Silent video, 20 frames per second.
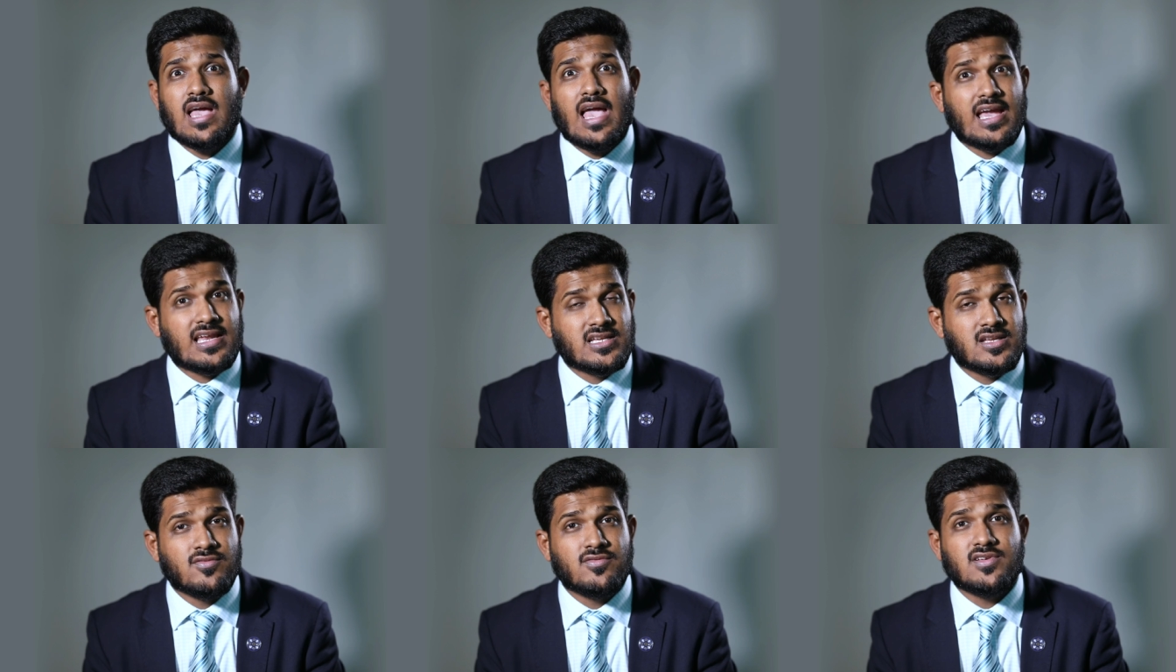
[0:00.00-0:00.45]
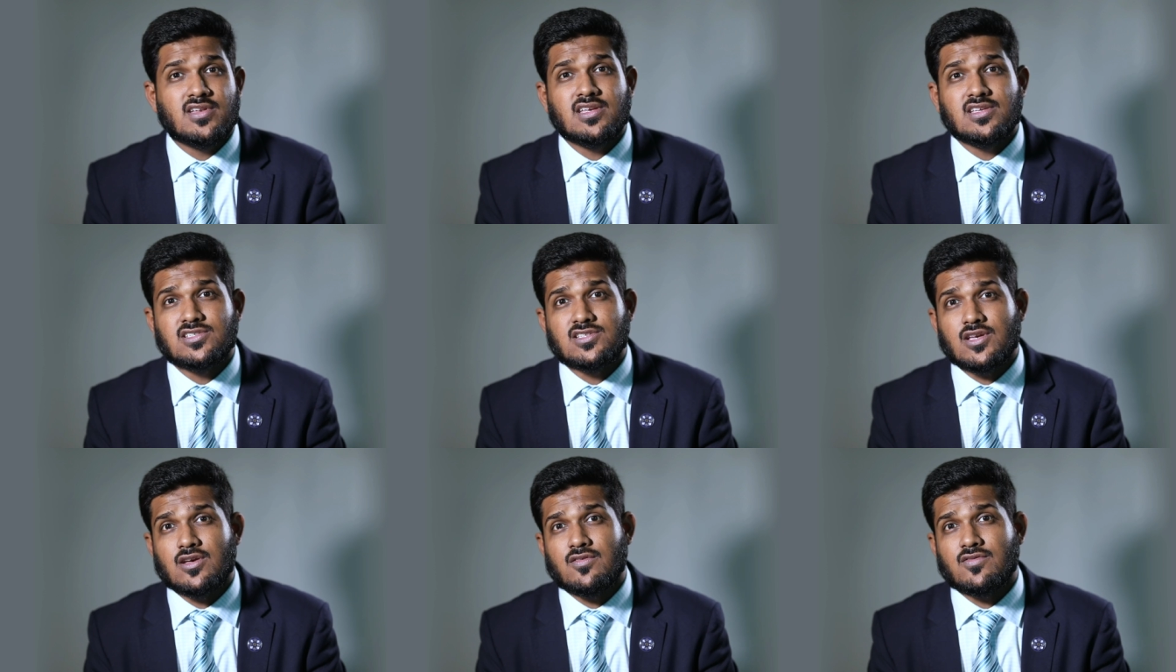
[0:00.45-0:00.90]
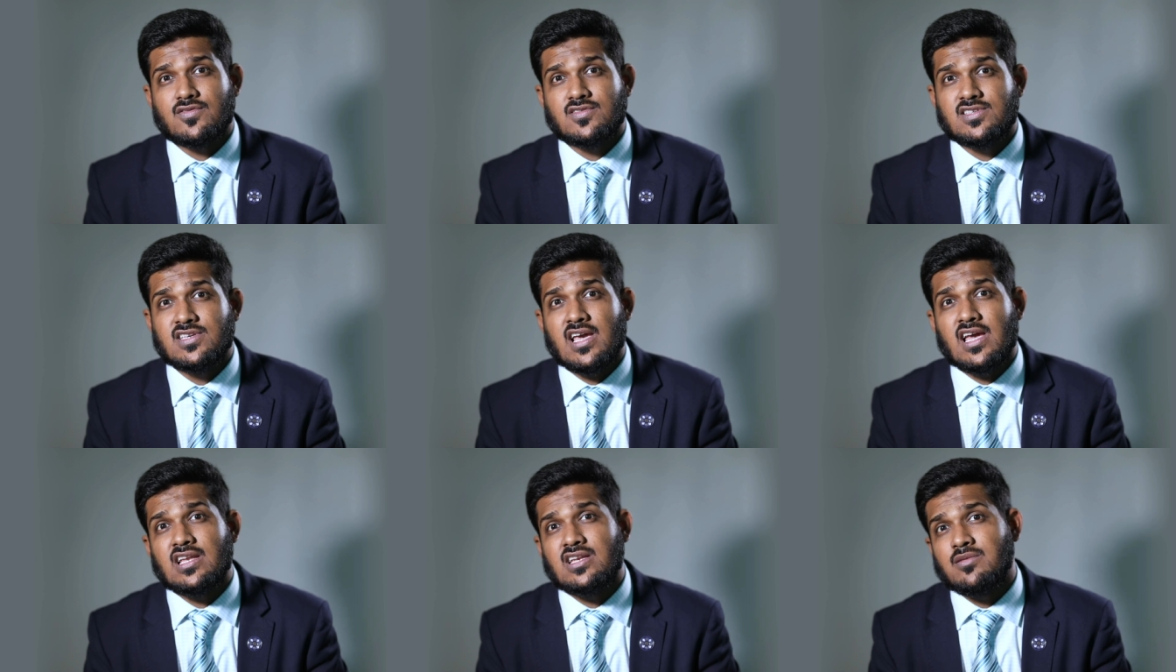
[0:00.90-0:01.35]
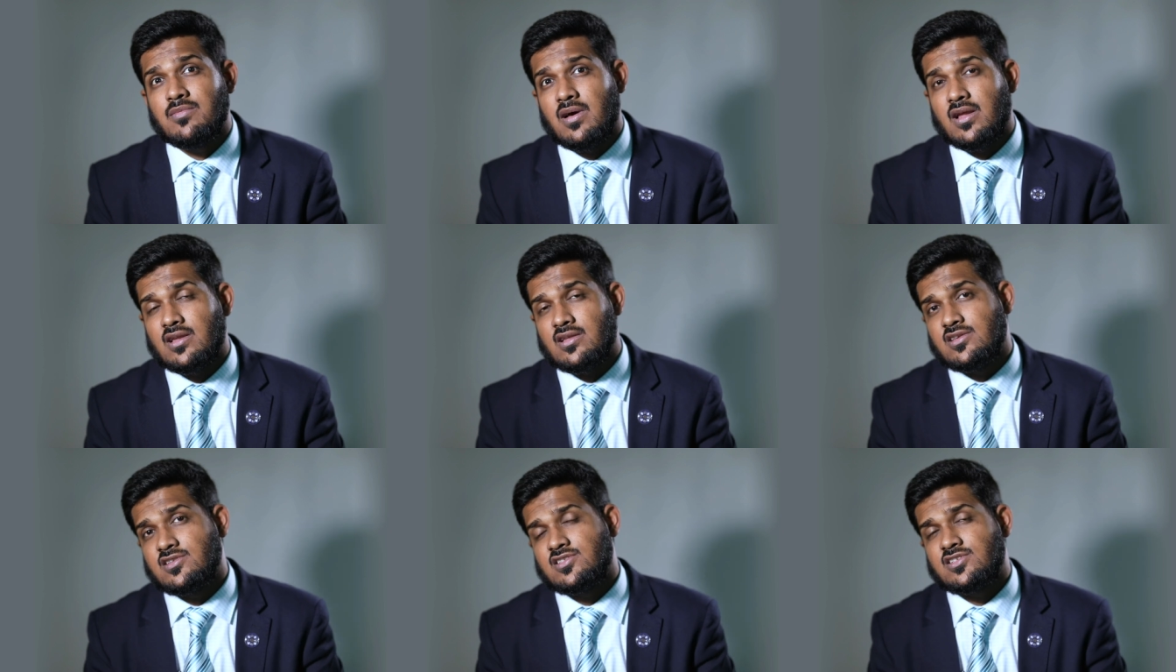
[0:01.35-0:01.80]
activities of CILT
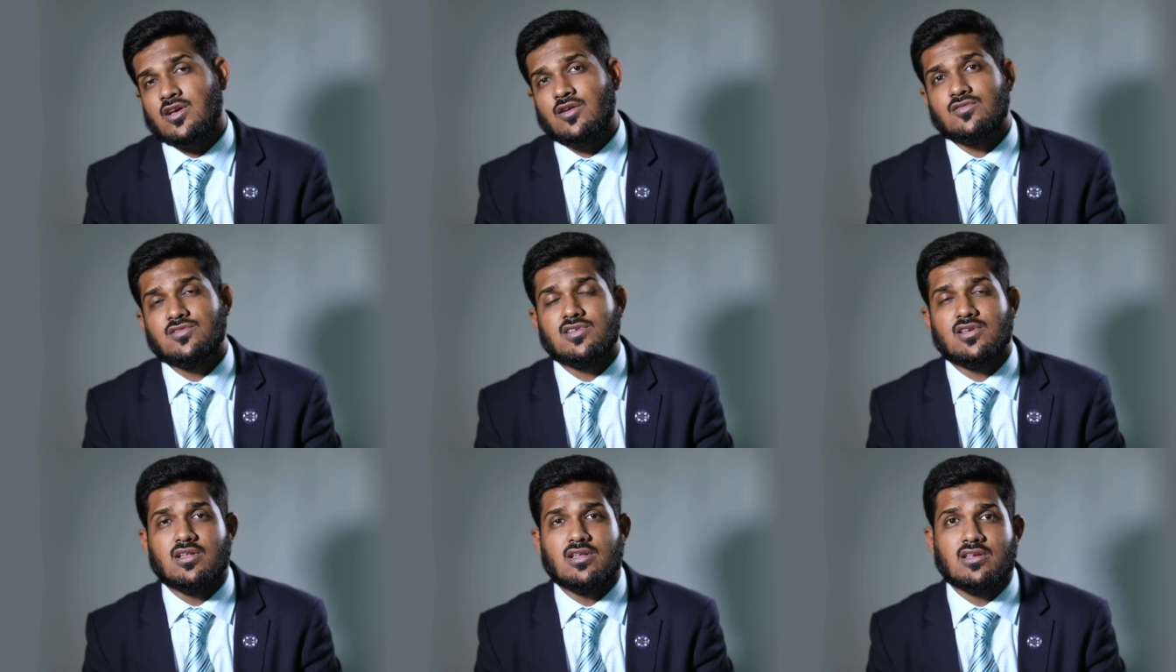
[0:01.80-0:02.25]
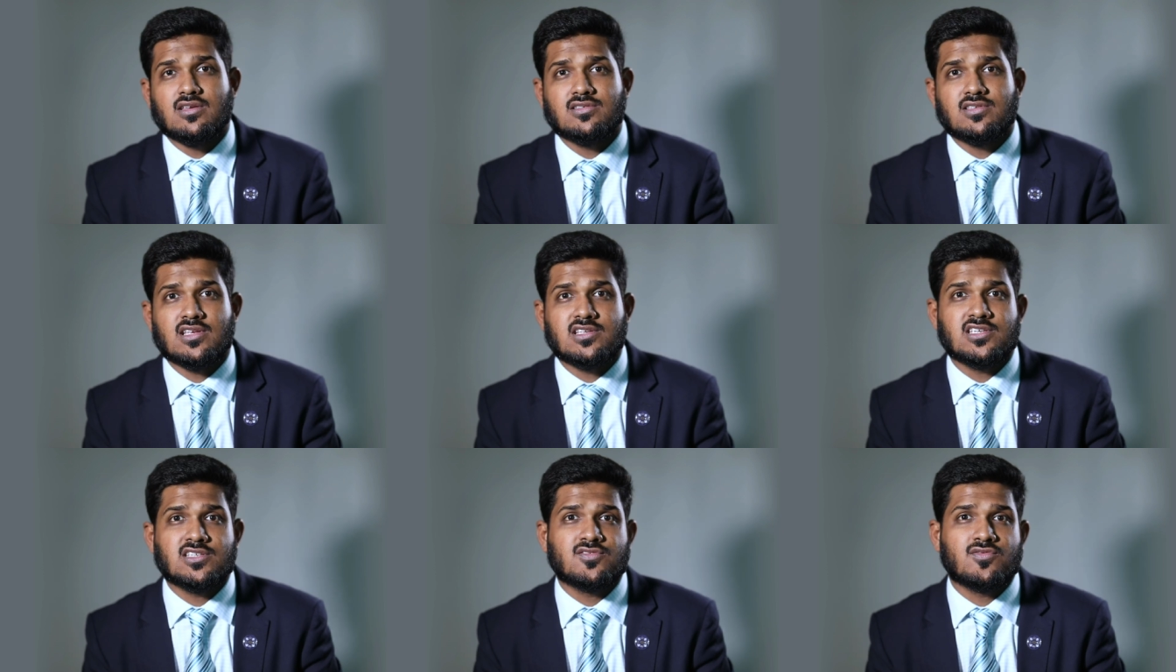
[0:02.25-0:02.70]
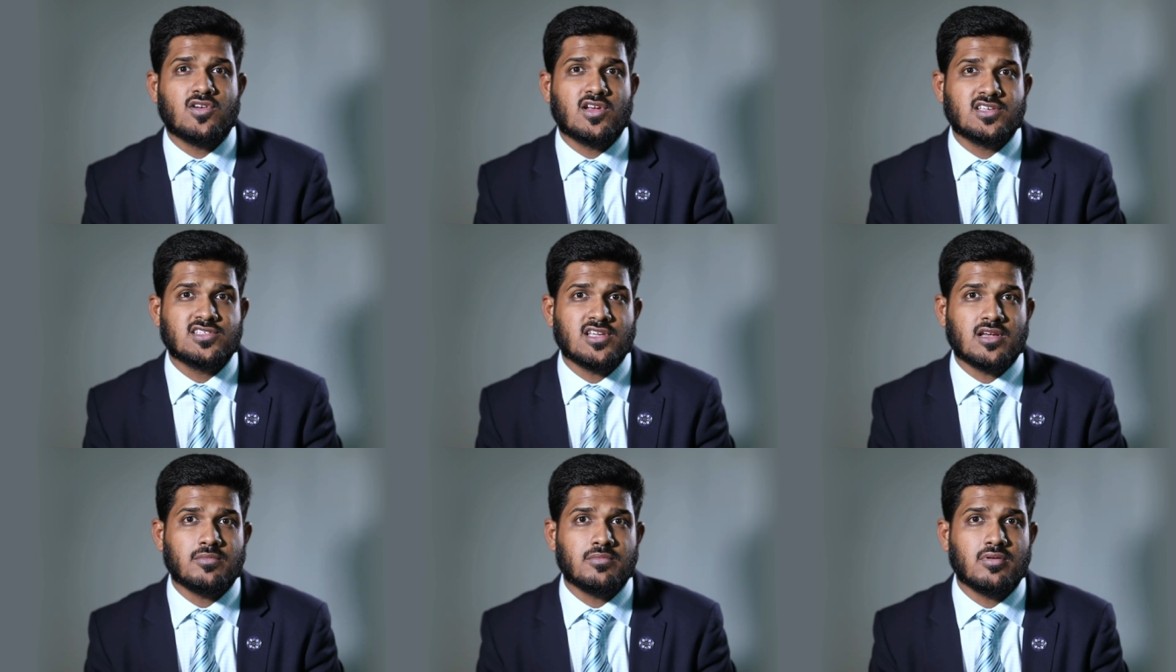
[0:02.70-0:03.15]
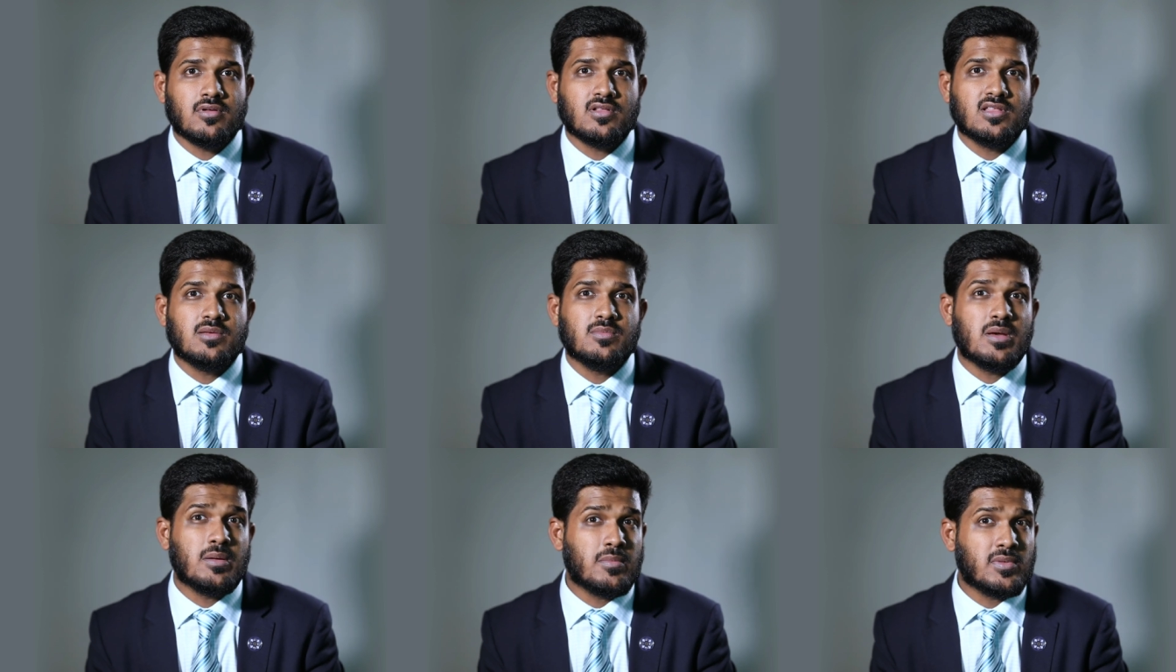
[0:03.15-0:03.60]
Bangladesh Council, such as, for
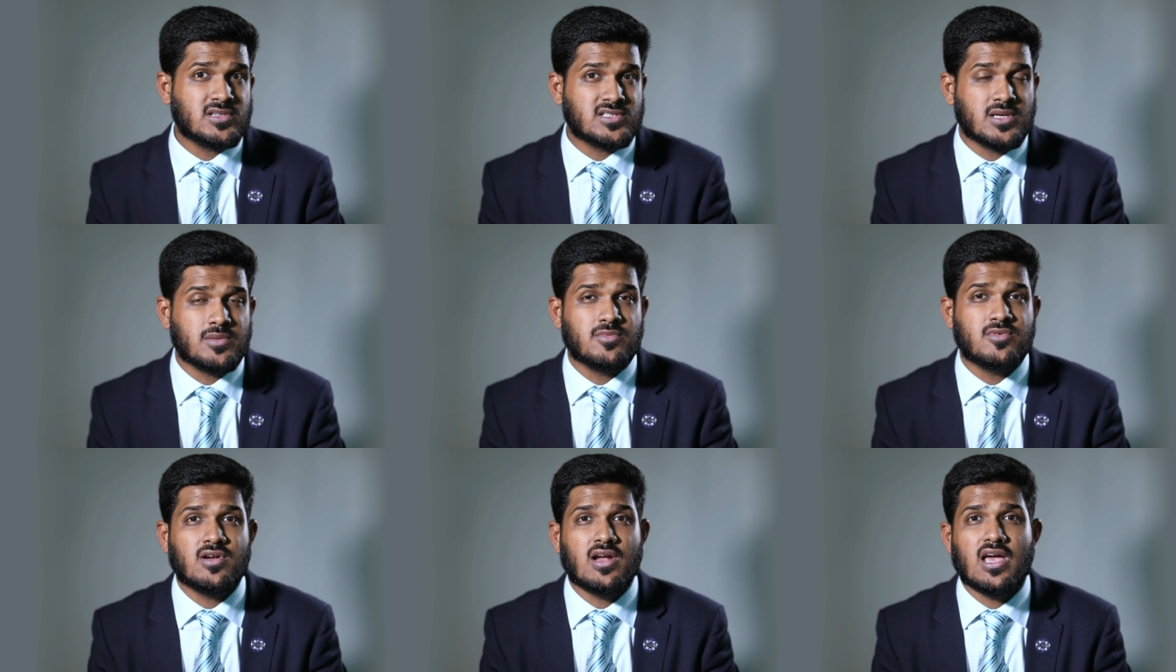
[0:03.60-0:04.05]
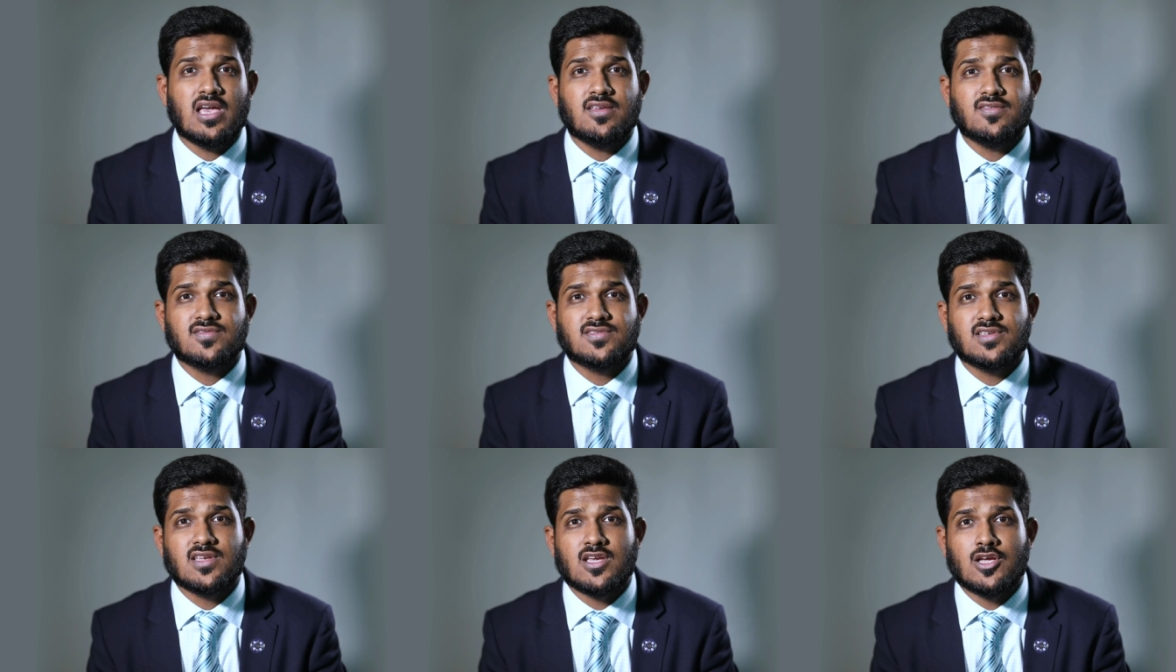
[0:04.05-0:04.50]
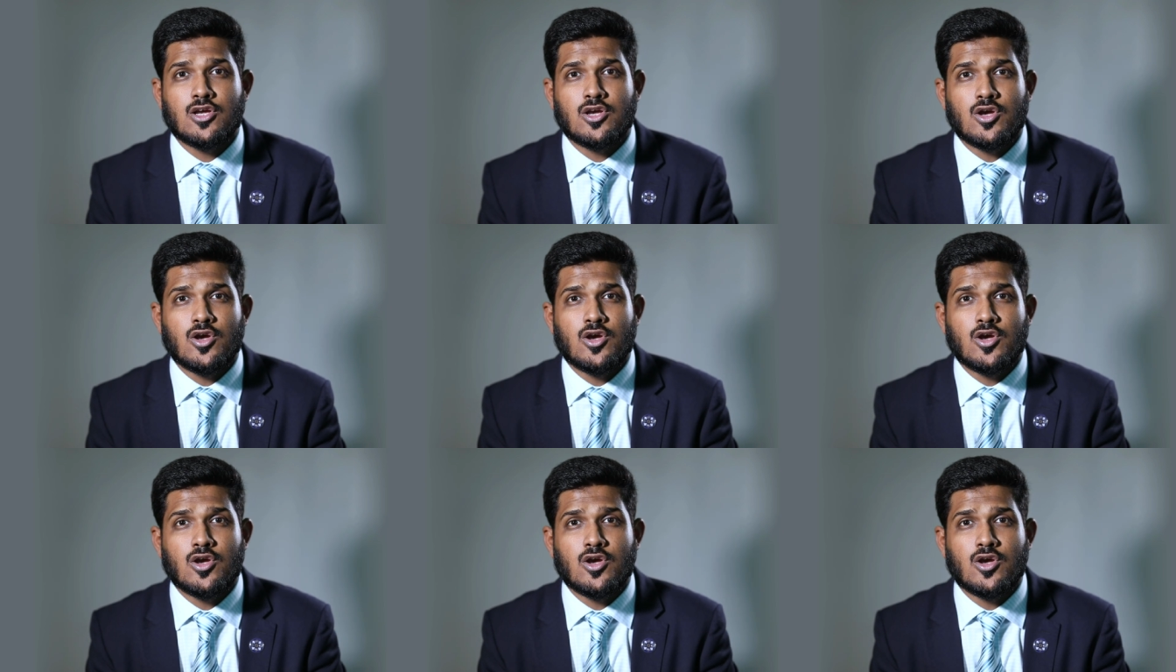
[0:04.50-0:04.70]
example, the membership drives,